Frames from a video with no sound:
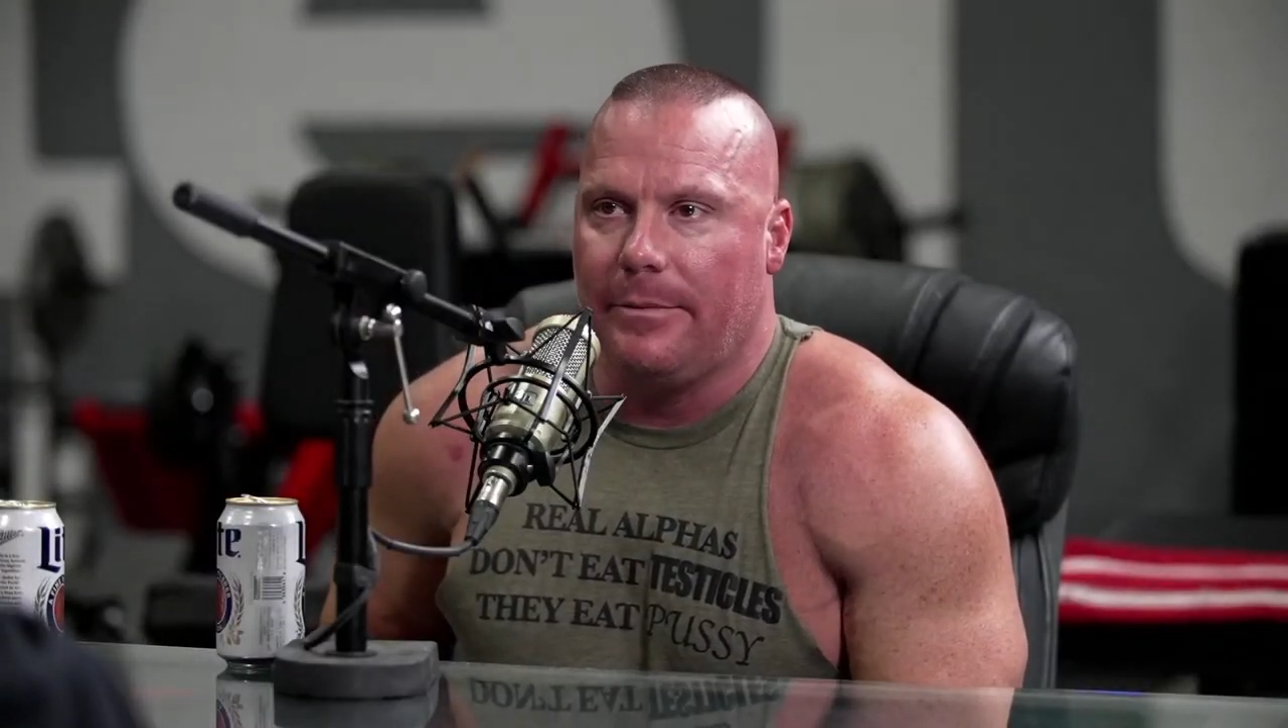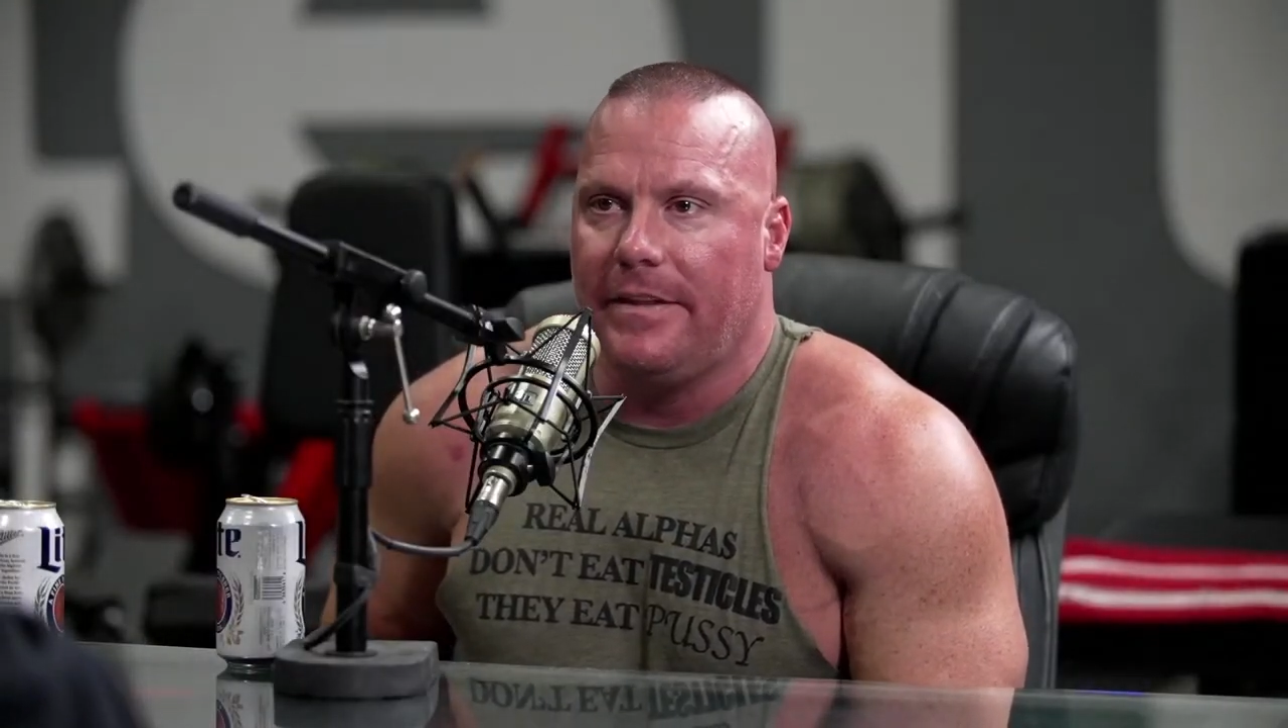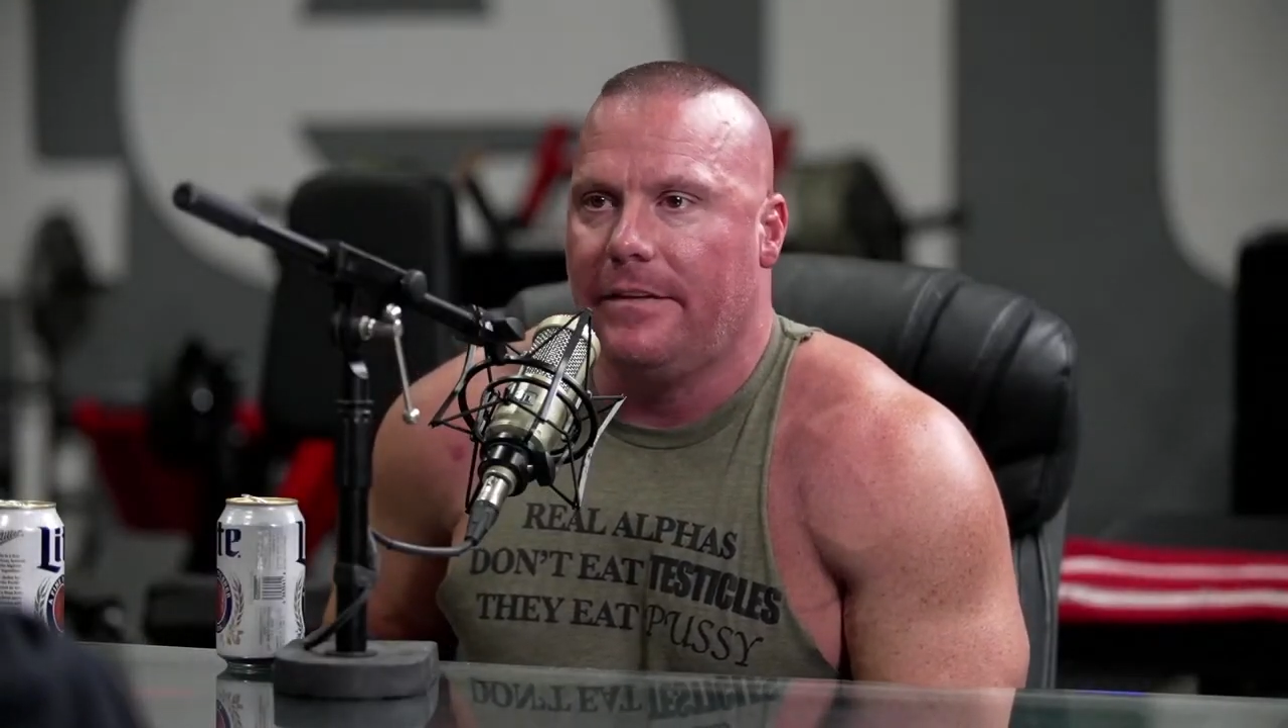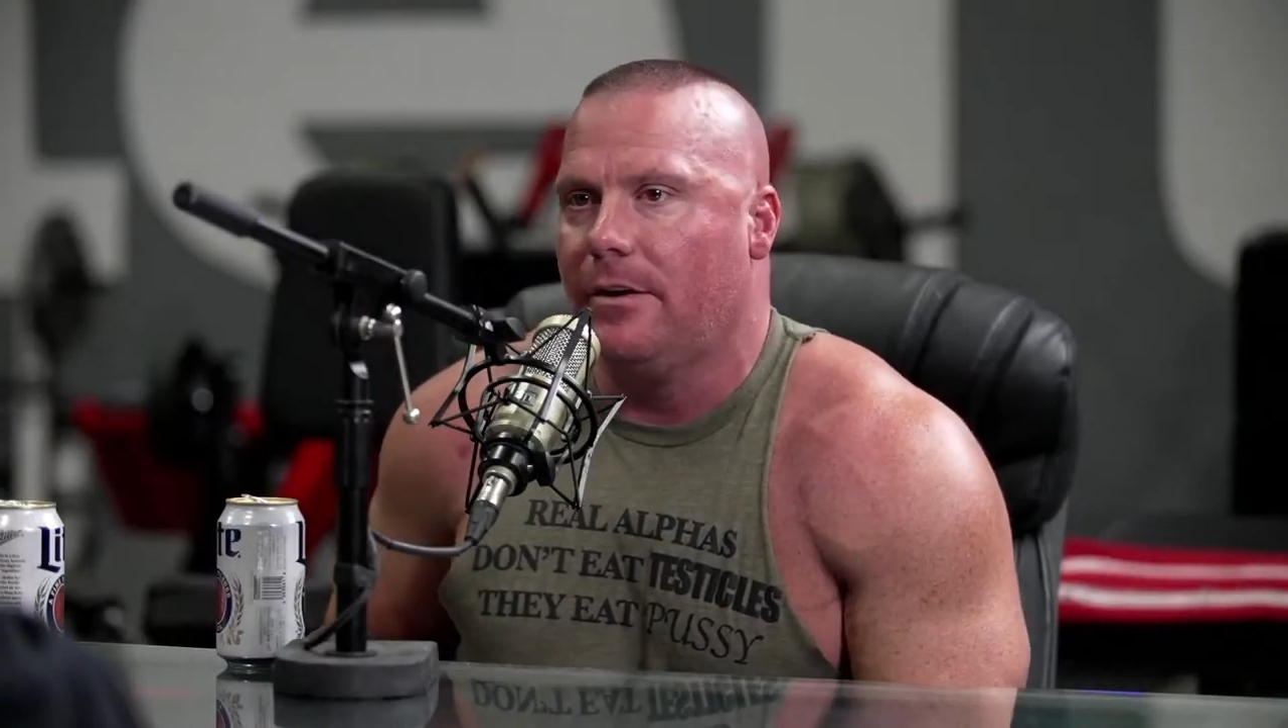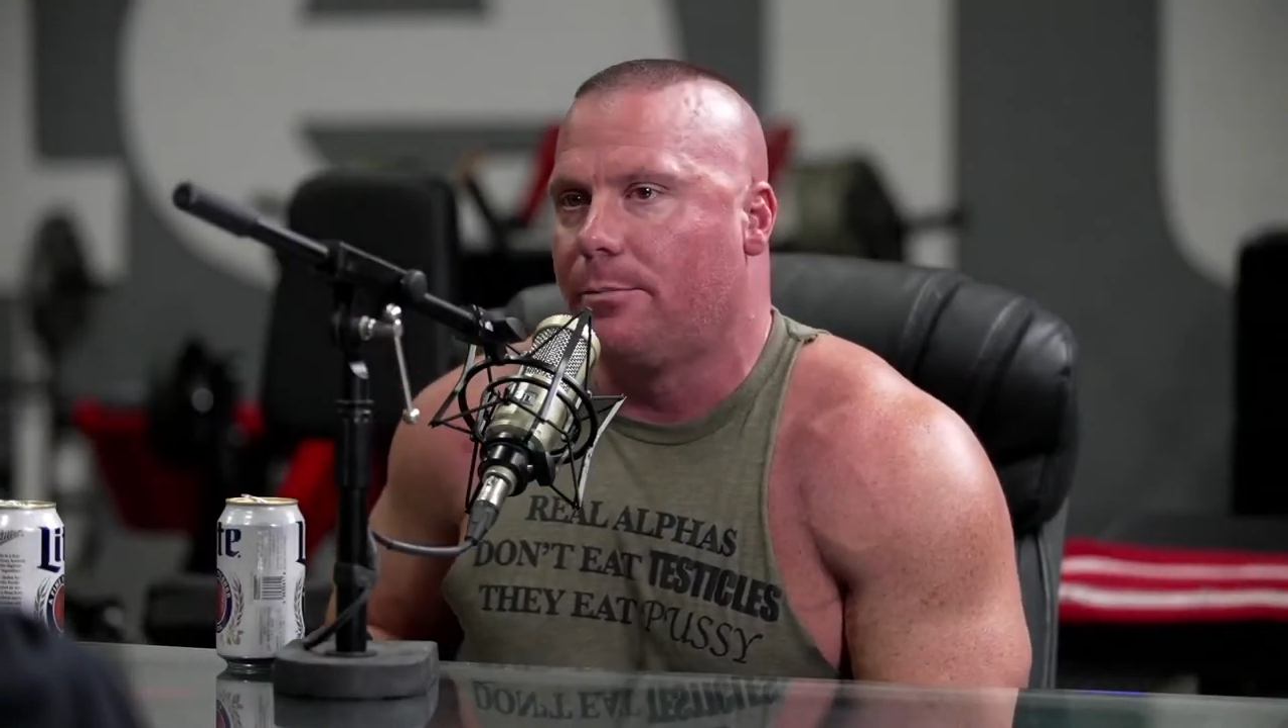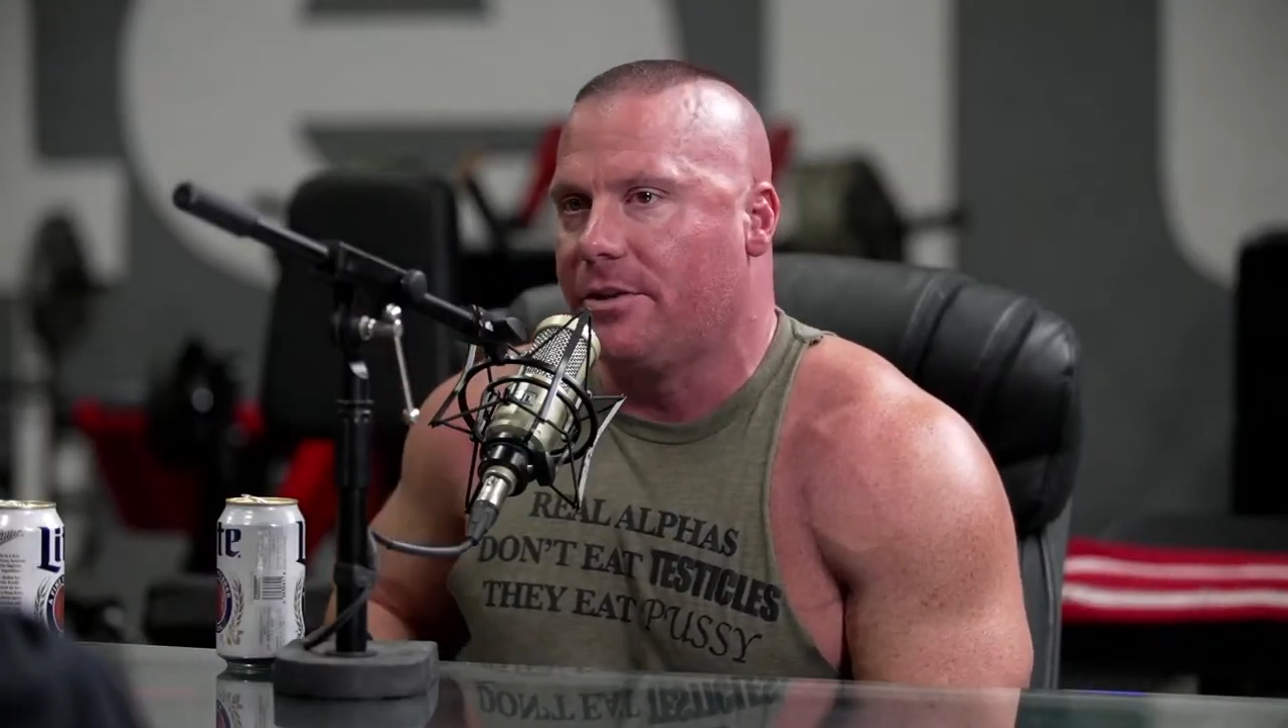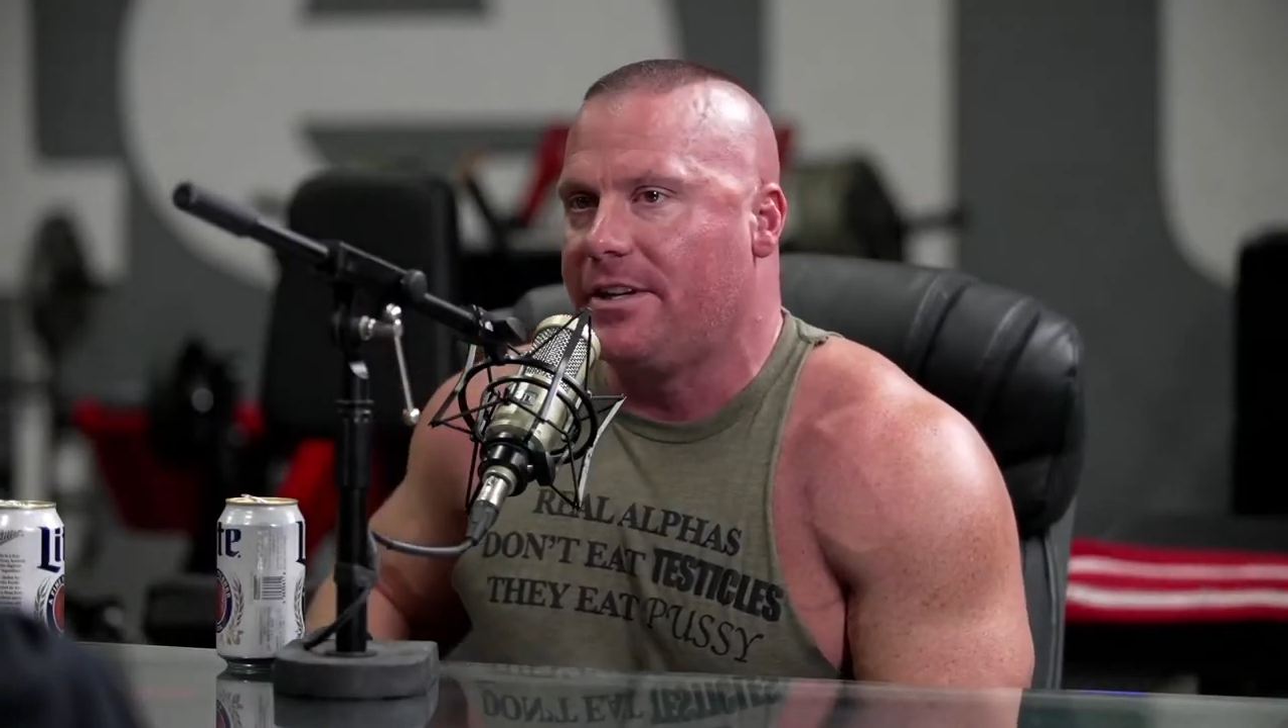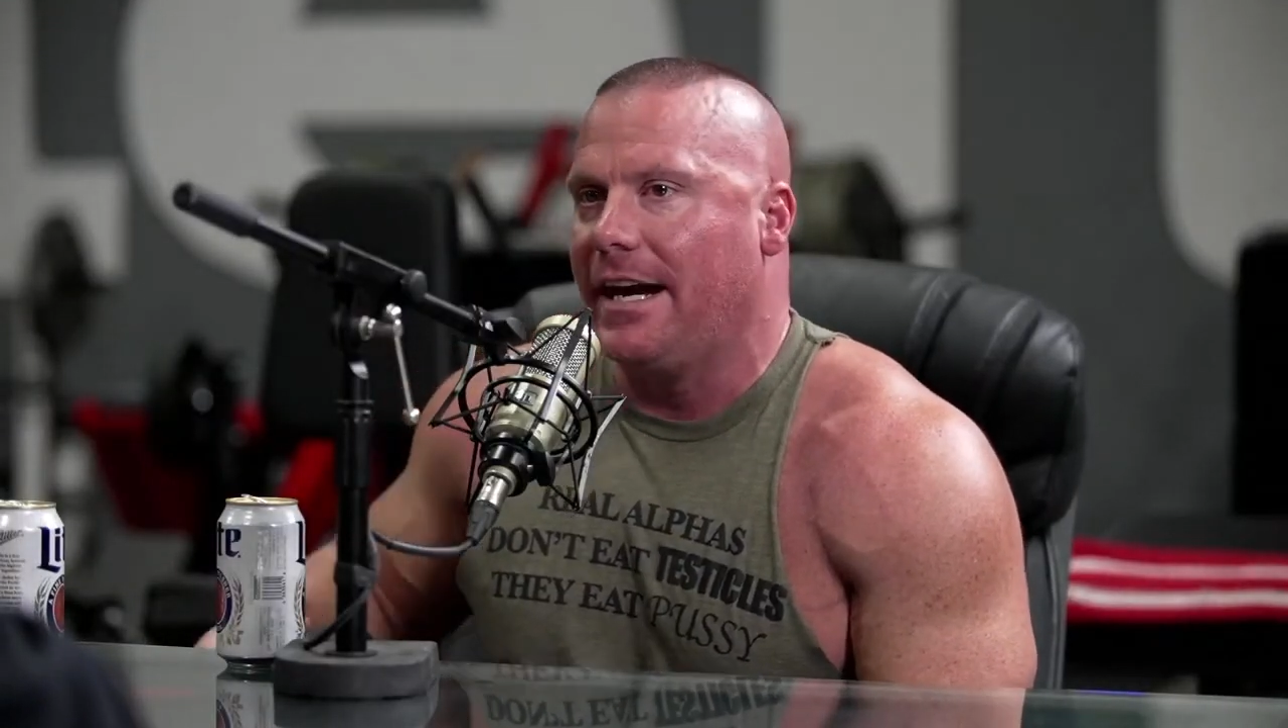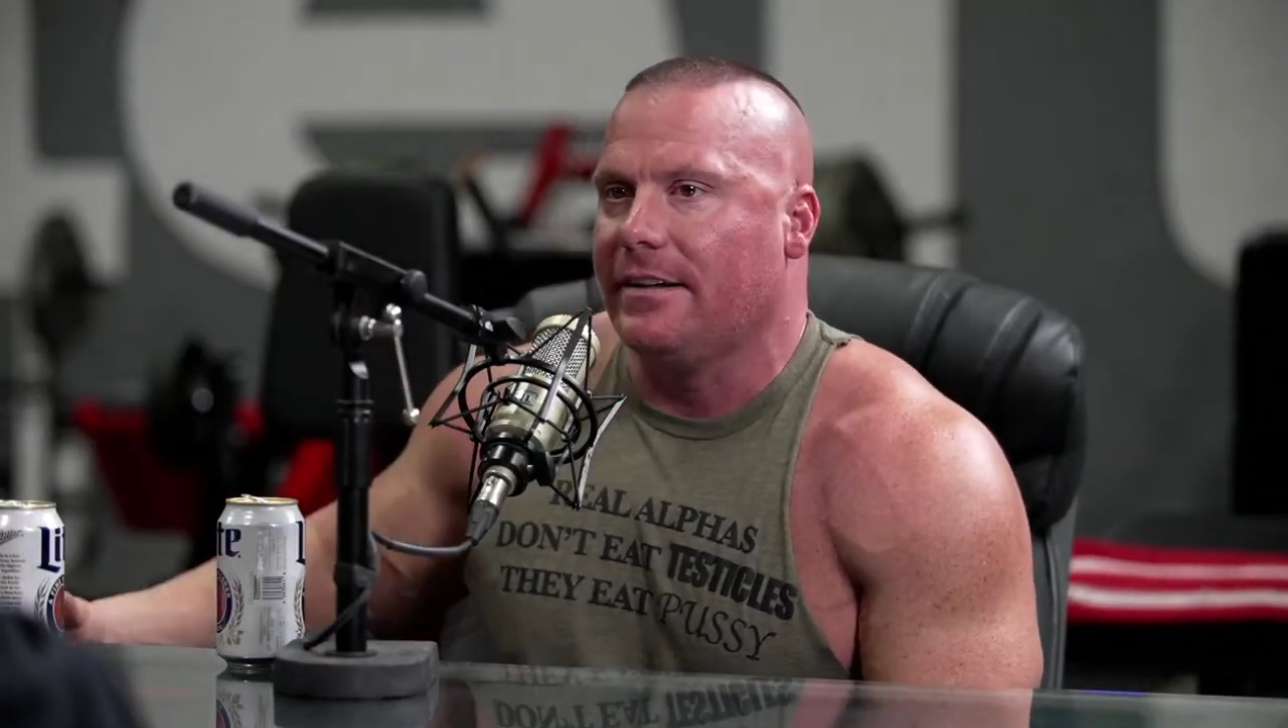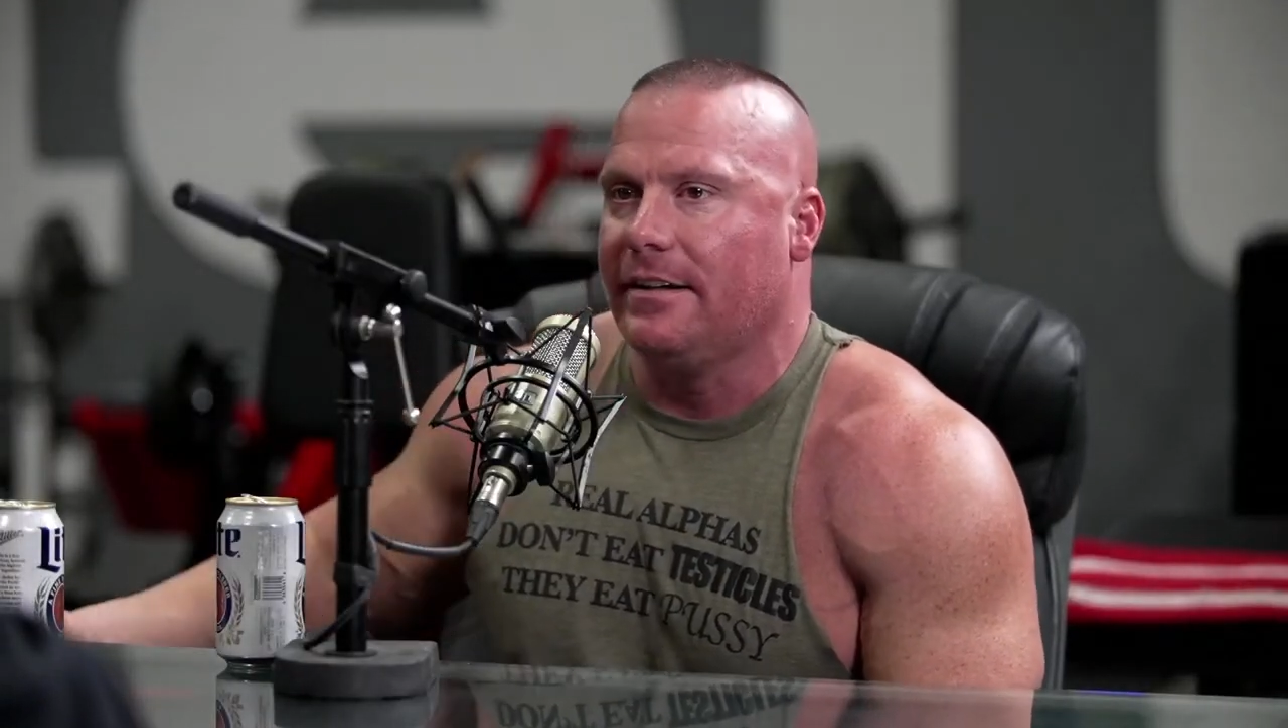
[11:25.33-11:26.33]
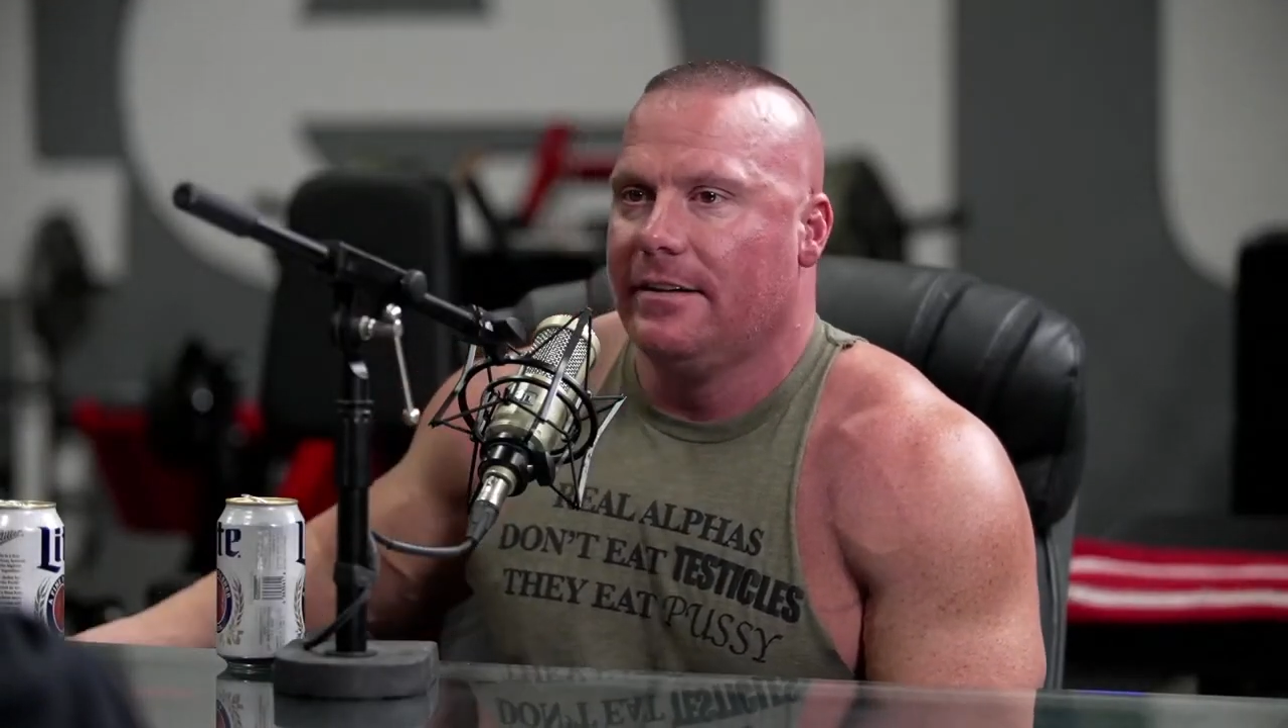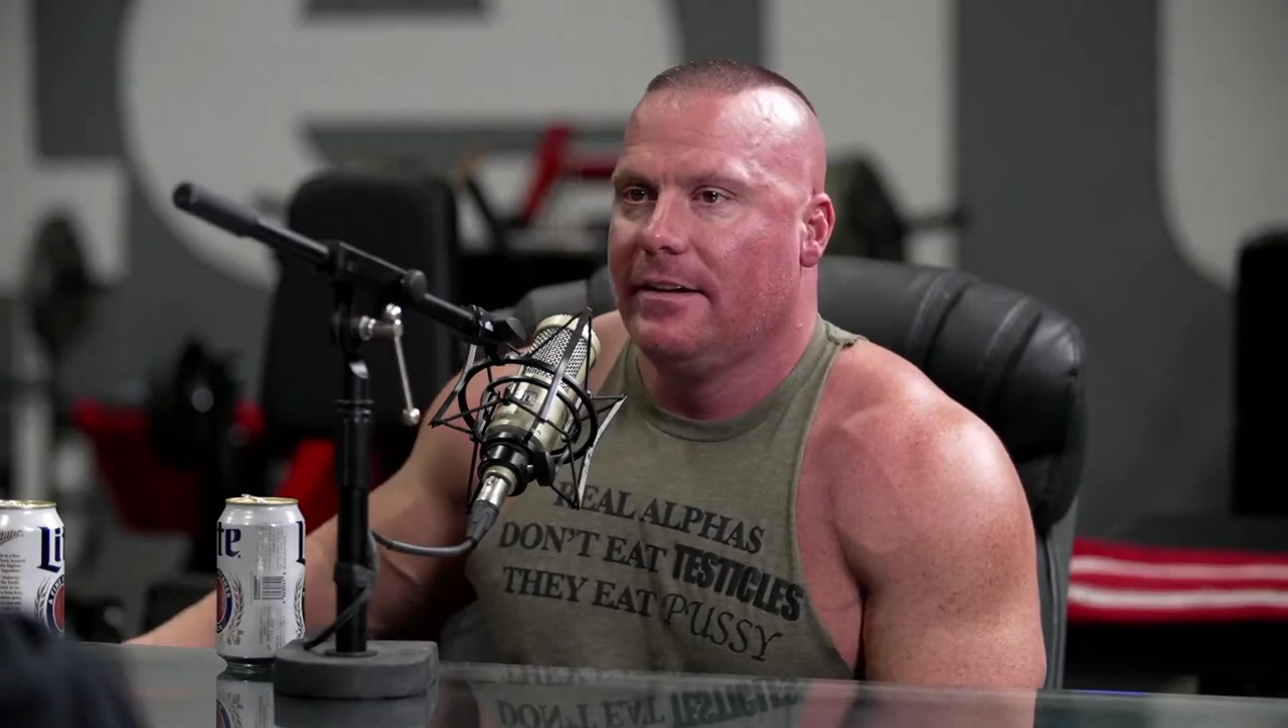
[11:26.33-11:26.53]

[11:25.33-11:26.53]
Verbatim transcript: and then they'll protect it.